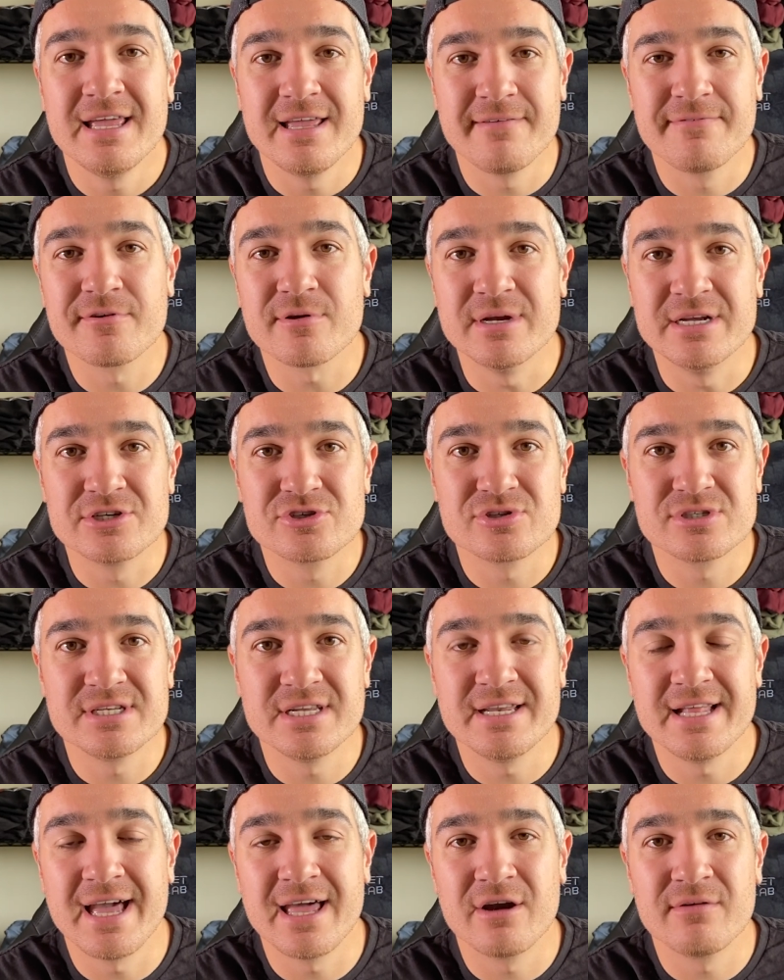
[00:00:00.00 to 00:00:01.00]
If you're
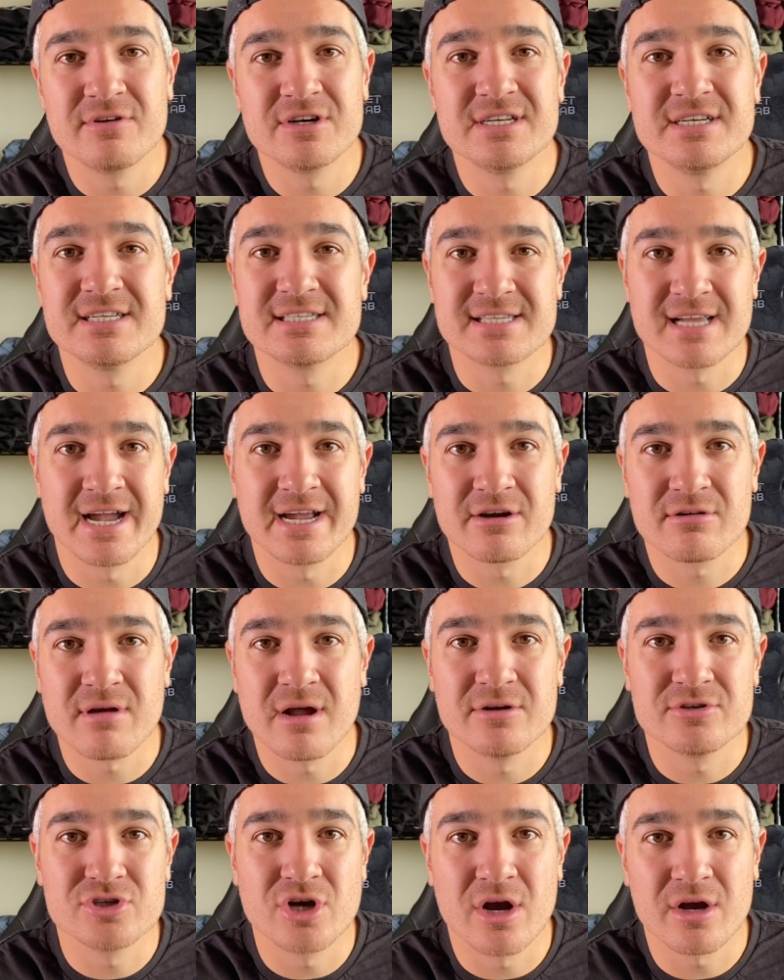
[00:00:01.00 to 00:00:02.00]
interested, head over to
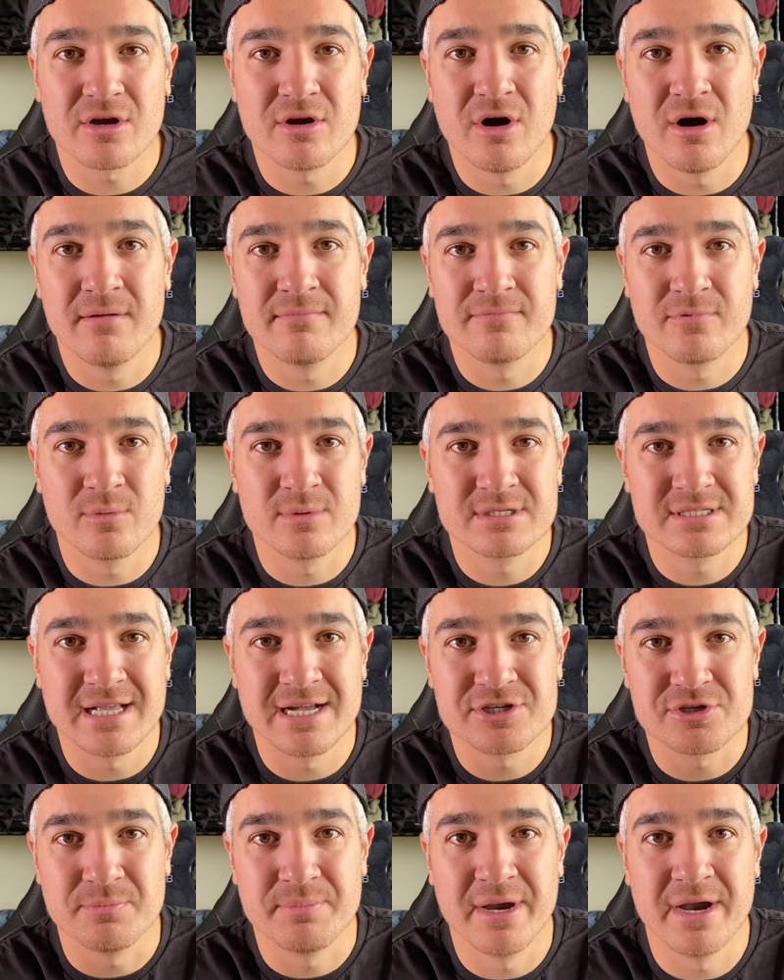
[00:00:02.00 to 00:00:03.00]
designcrowd.com forward
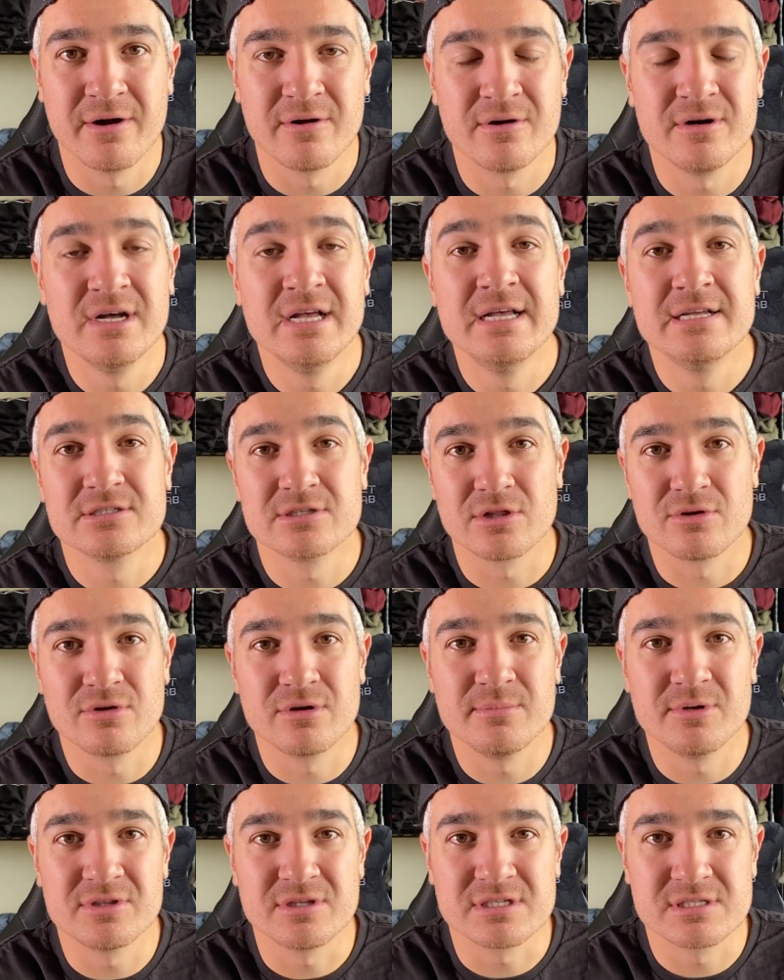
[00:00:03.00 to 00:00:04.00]
slash apparel to learn
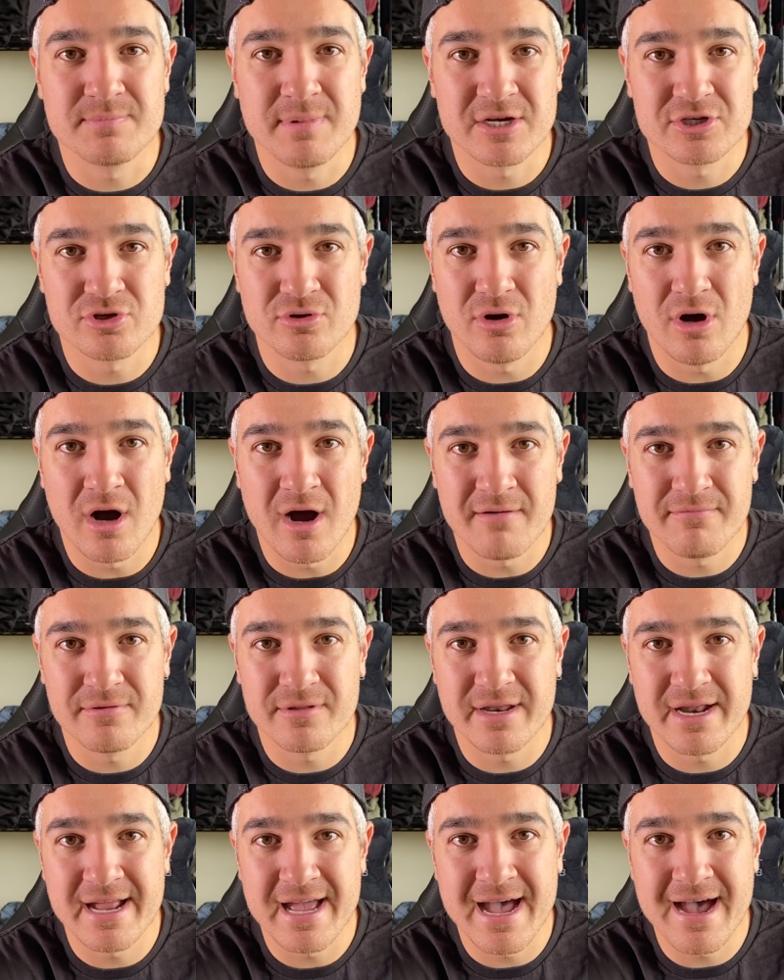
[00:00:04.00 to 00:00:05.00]
about the special offer
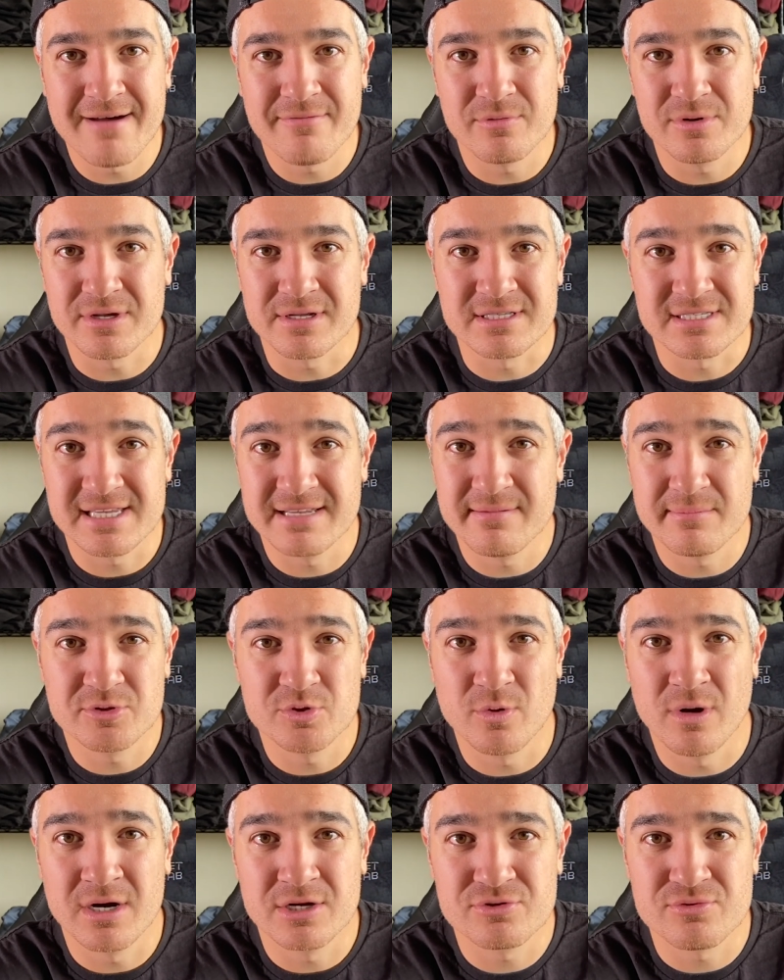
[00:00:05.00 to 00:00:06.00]
that I have where you can save up
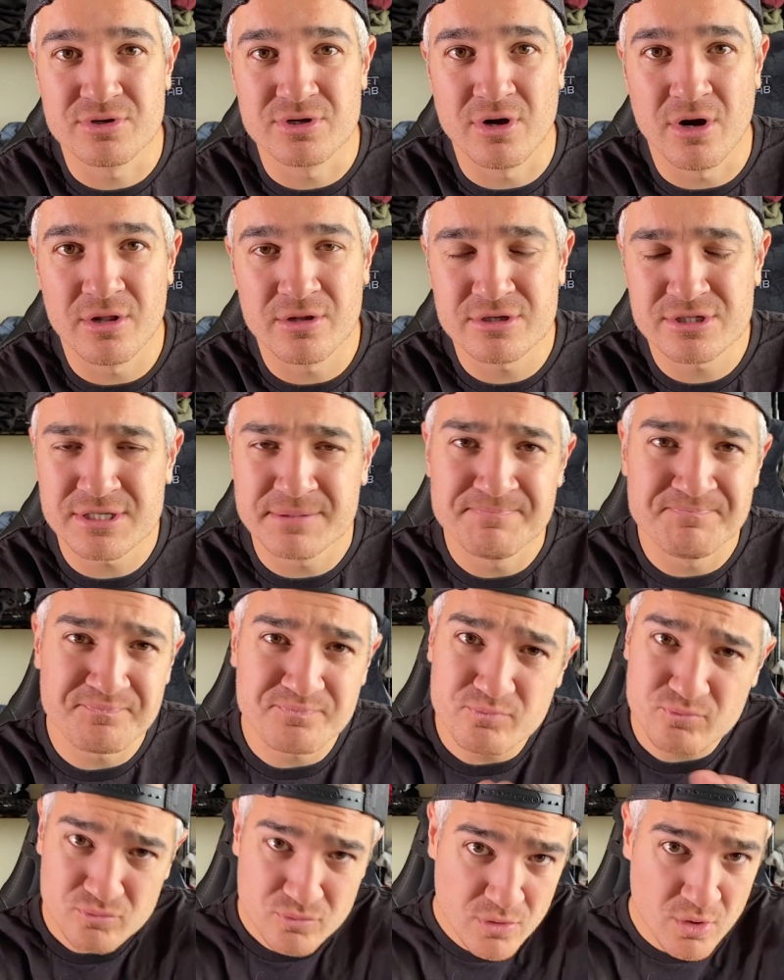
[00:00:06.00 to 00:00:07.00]
to $100
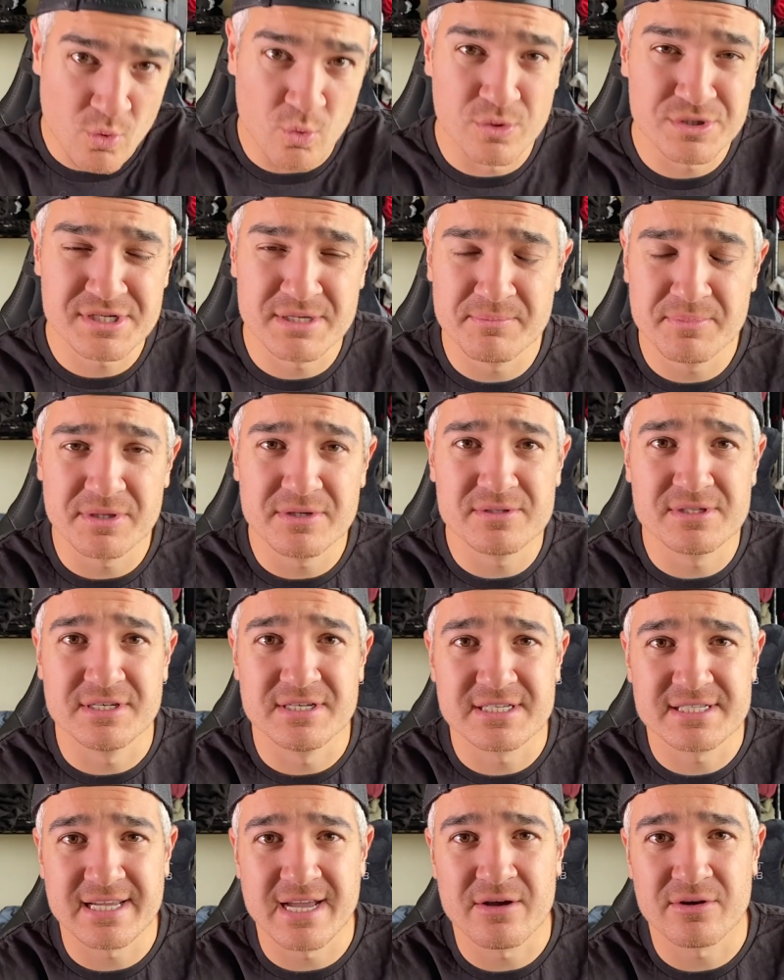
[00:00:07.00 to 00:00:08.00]
or simply use the
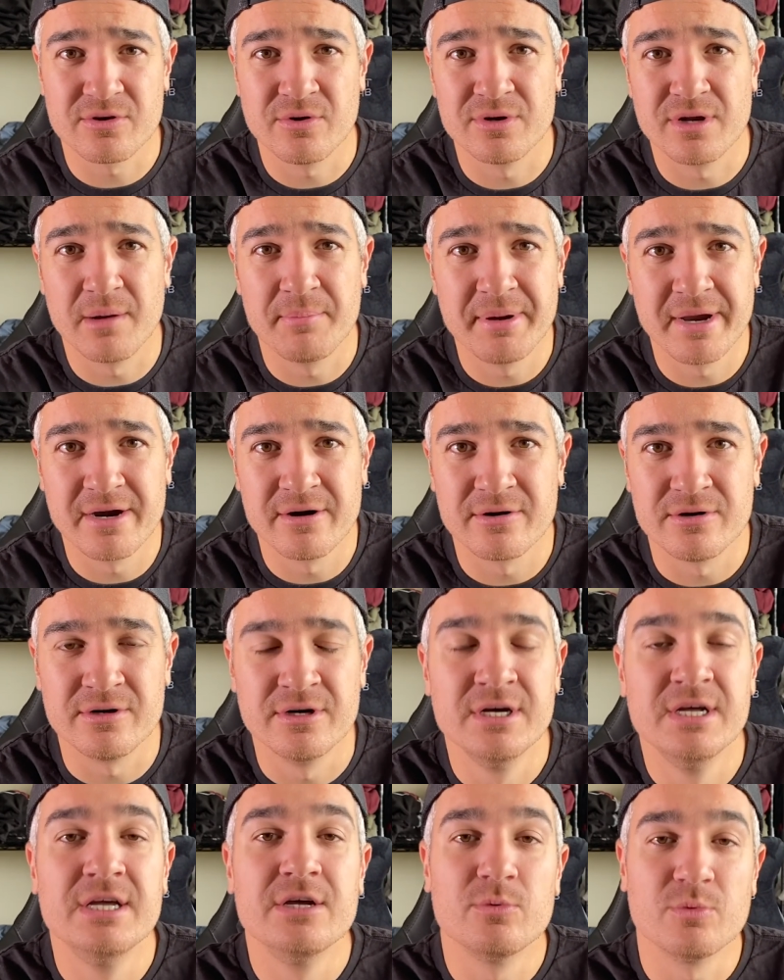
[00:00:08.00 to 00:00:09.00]
discount code
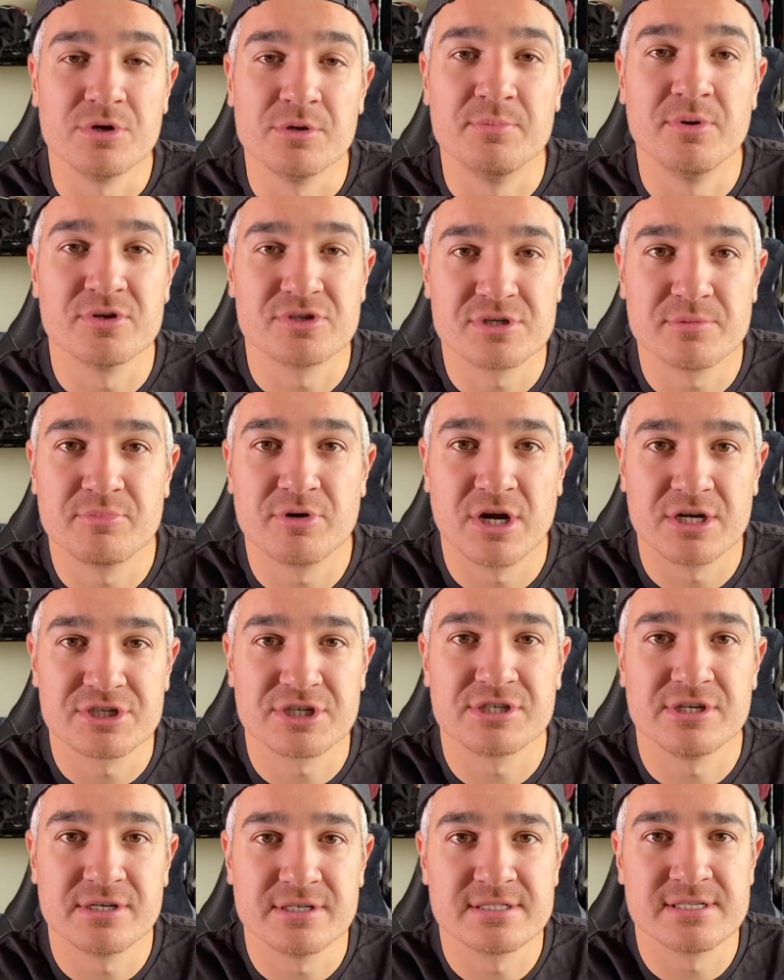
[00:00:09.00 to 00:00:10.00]
apparel when you post a
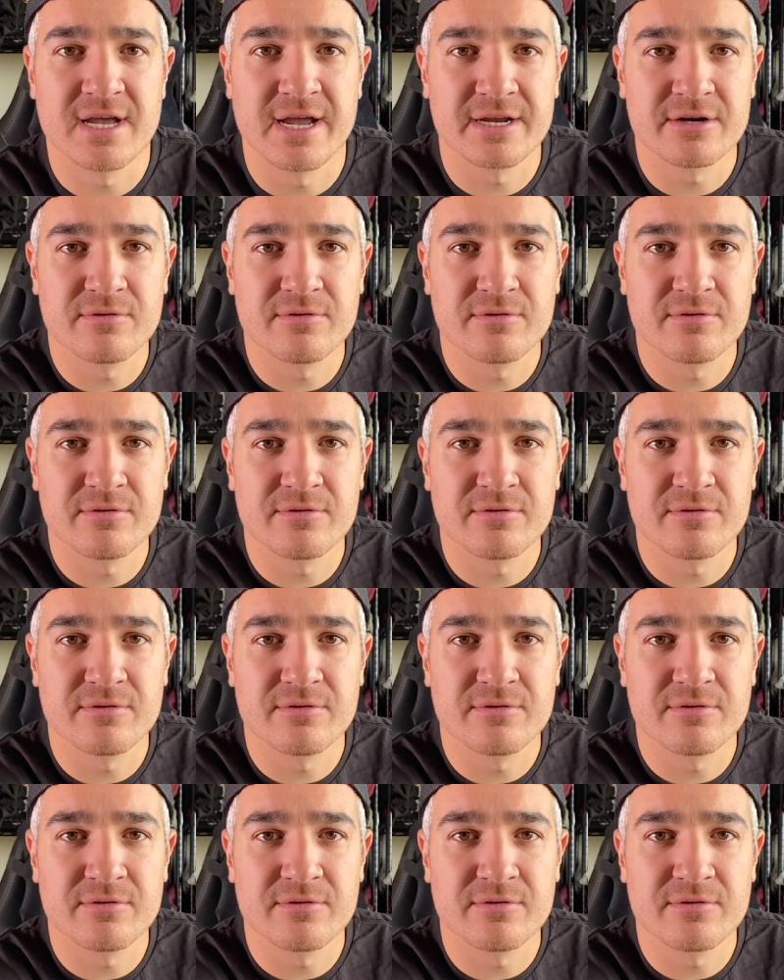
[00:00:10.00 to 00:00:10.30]
project on Design